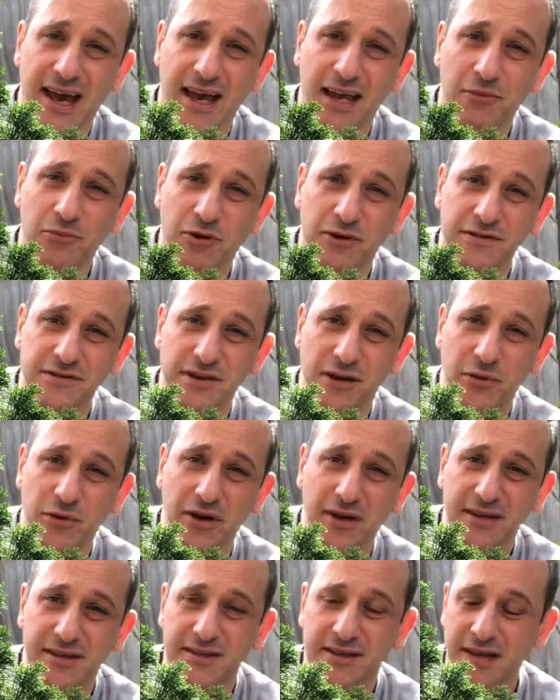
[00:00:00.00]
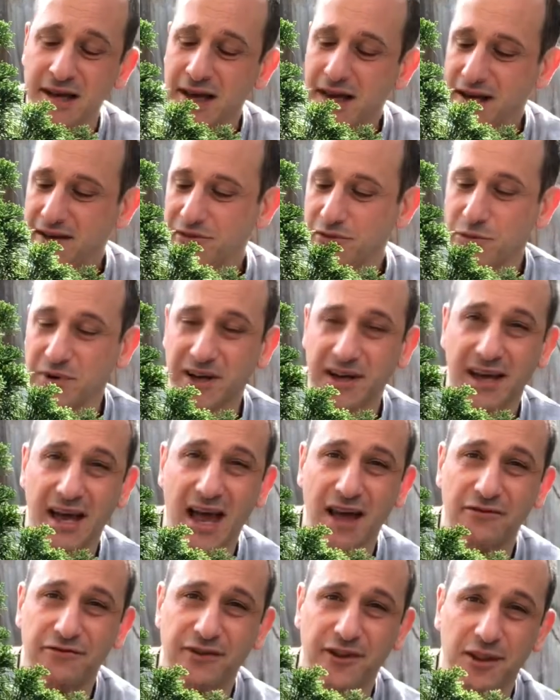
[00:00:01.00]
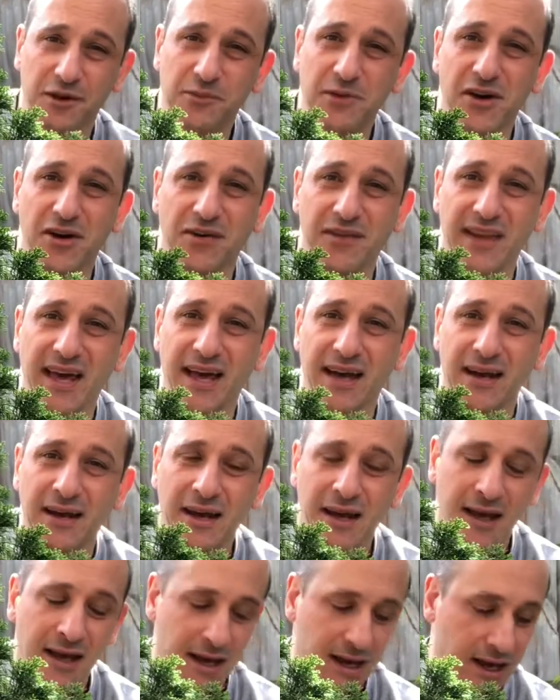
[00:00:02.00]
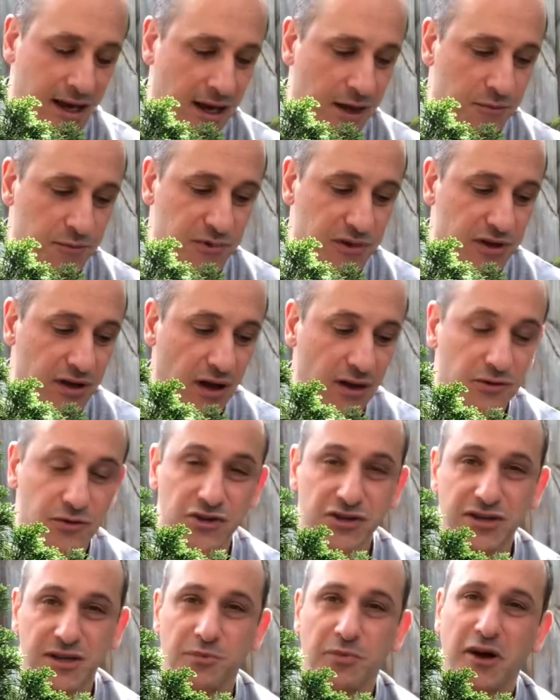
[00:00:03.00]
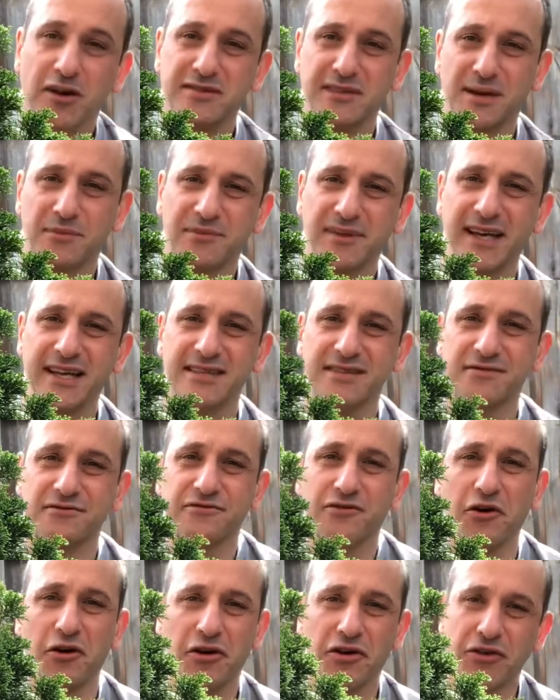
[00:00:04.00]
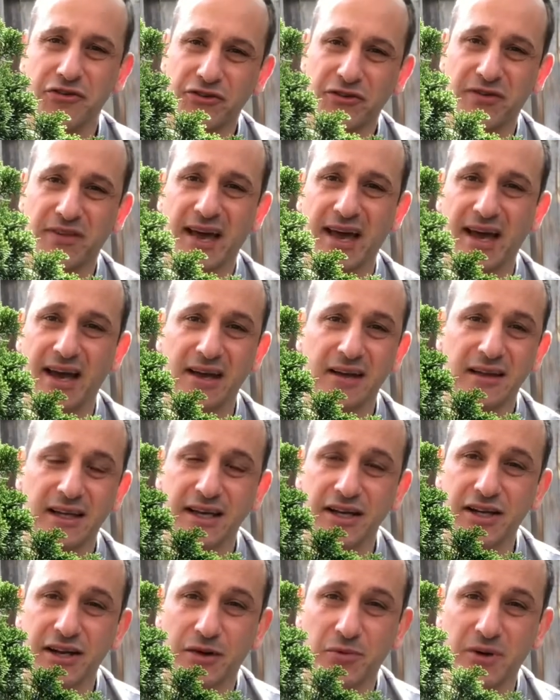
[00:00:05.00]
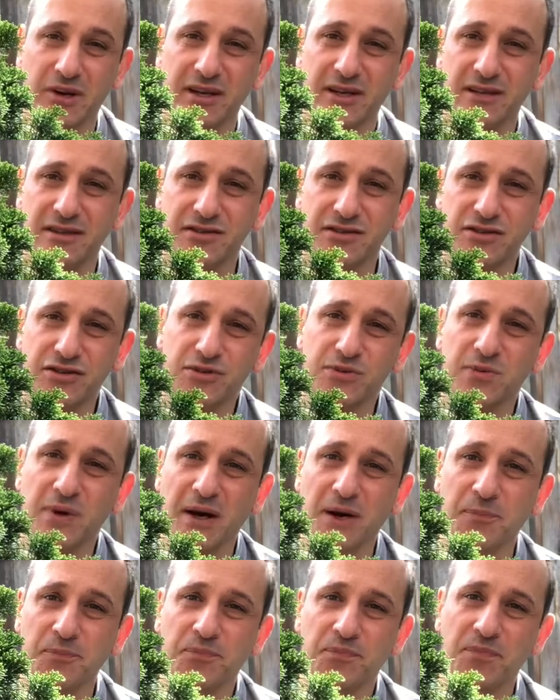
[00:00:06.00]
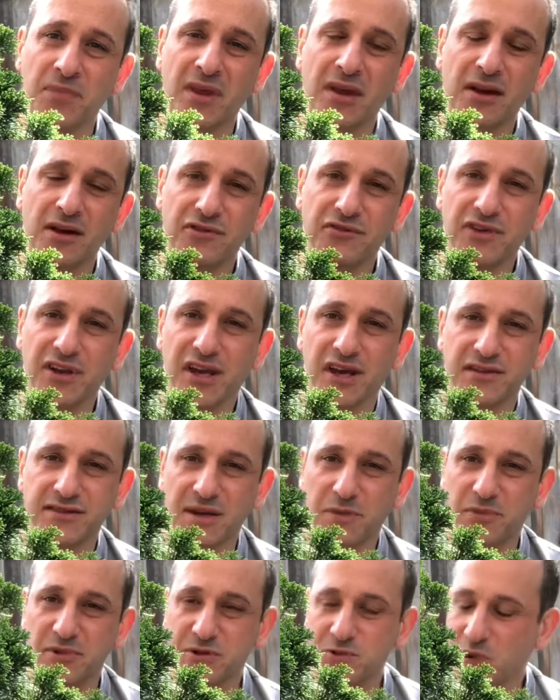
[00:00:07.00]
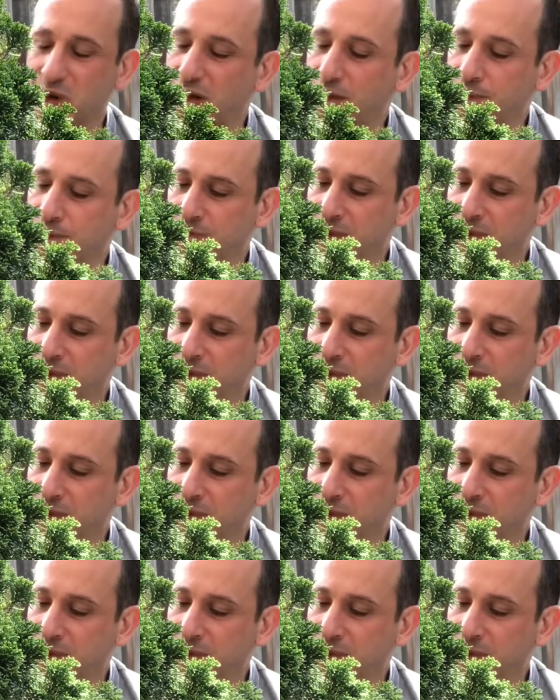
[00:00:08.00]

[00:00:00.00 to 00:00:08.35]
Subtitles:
#bonsaiworx if you want to follow me on that. I'll usually post updates and photos on that and let you know when there's new videos up as well.